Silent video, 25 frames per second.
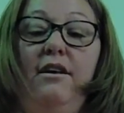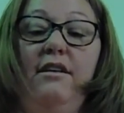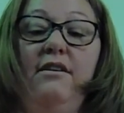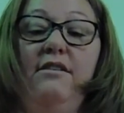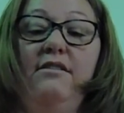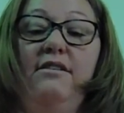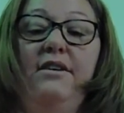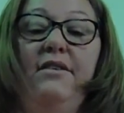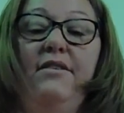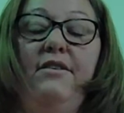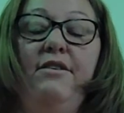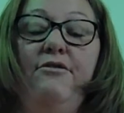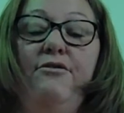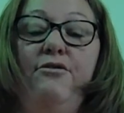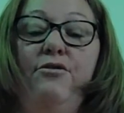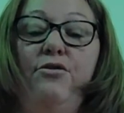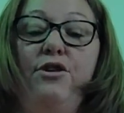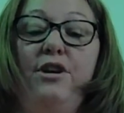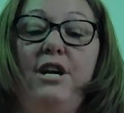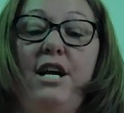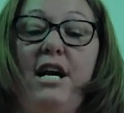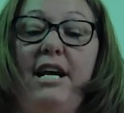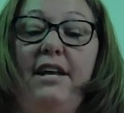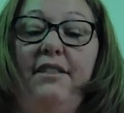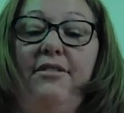
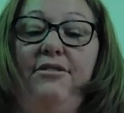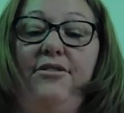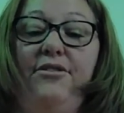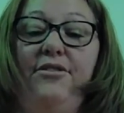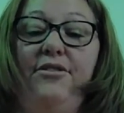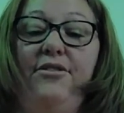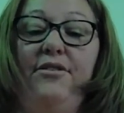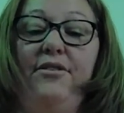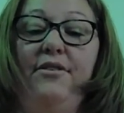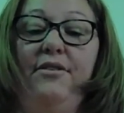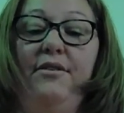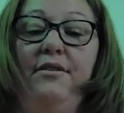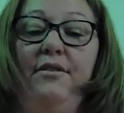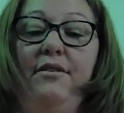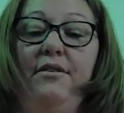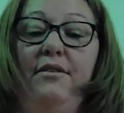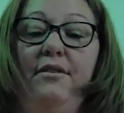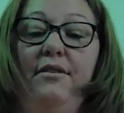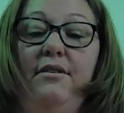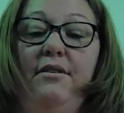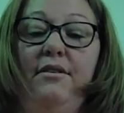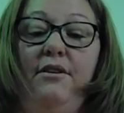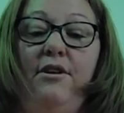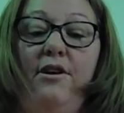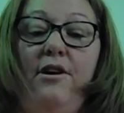74/9.
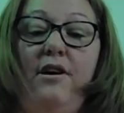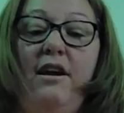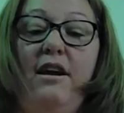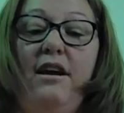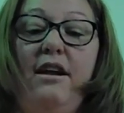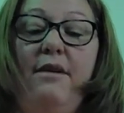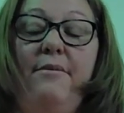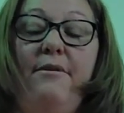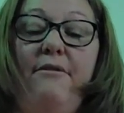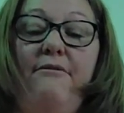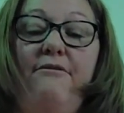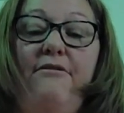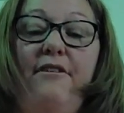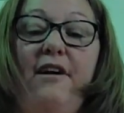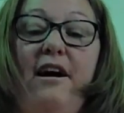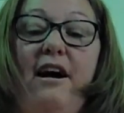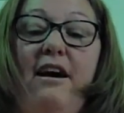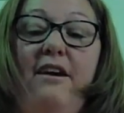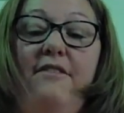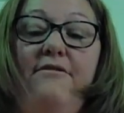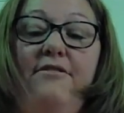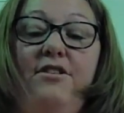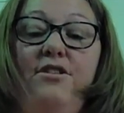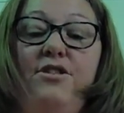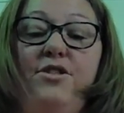All right, how about
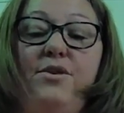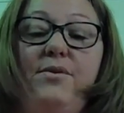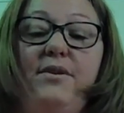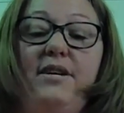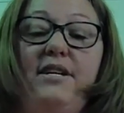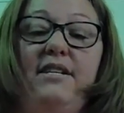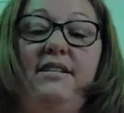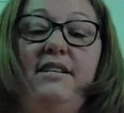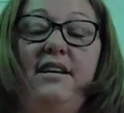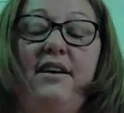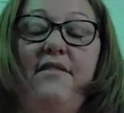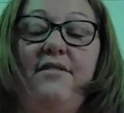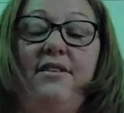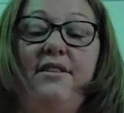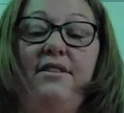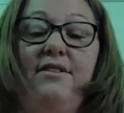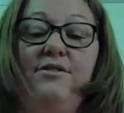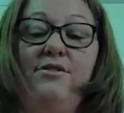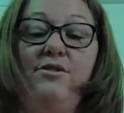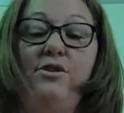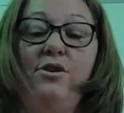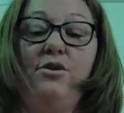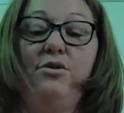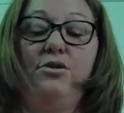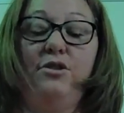5 and 3/7?
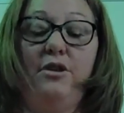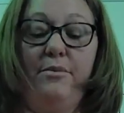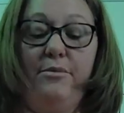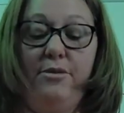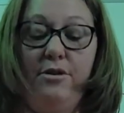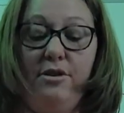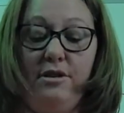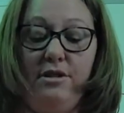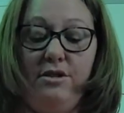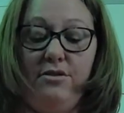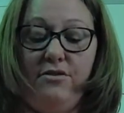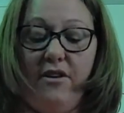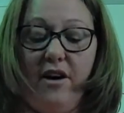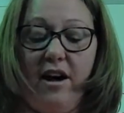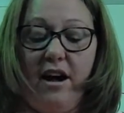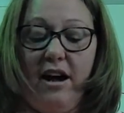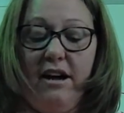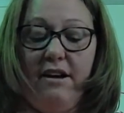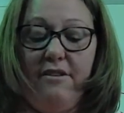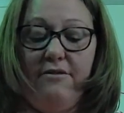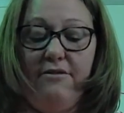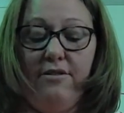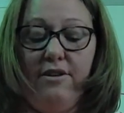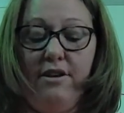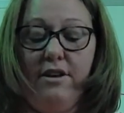Whole number is
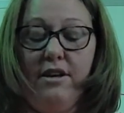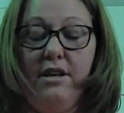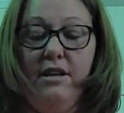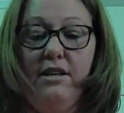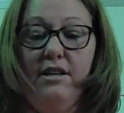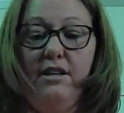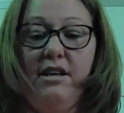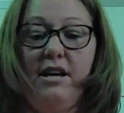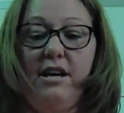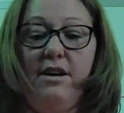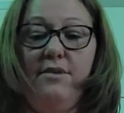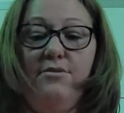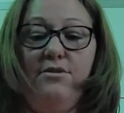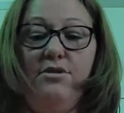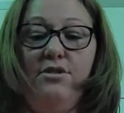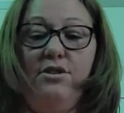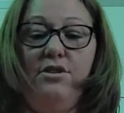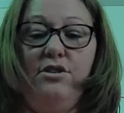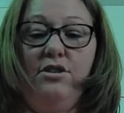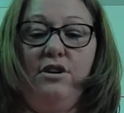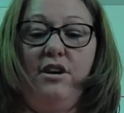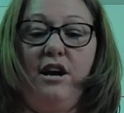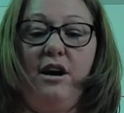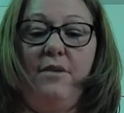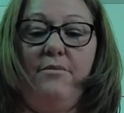5 times the
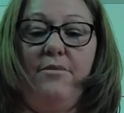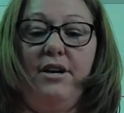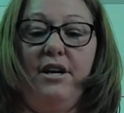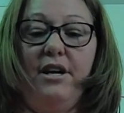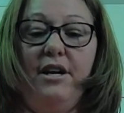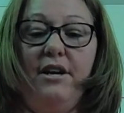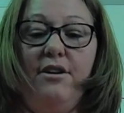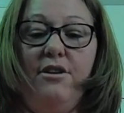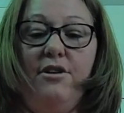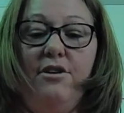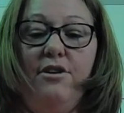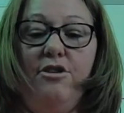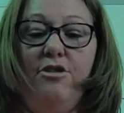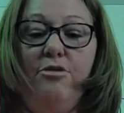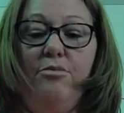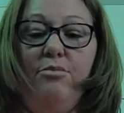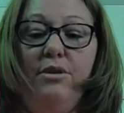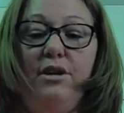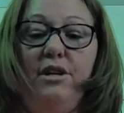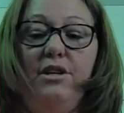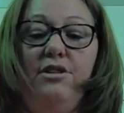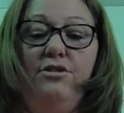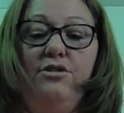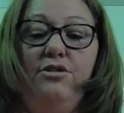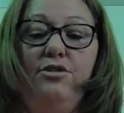denominator
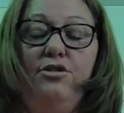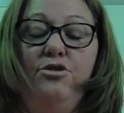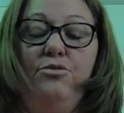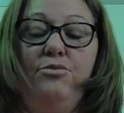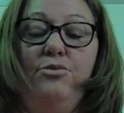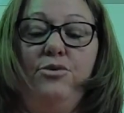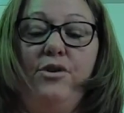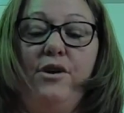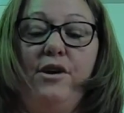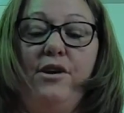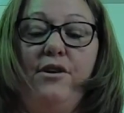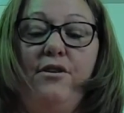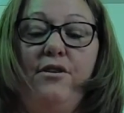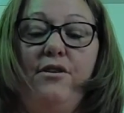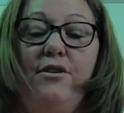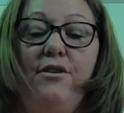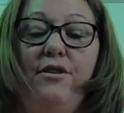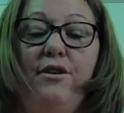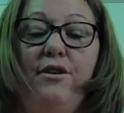plus the numerator.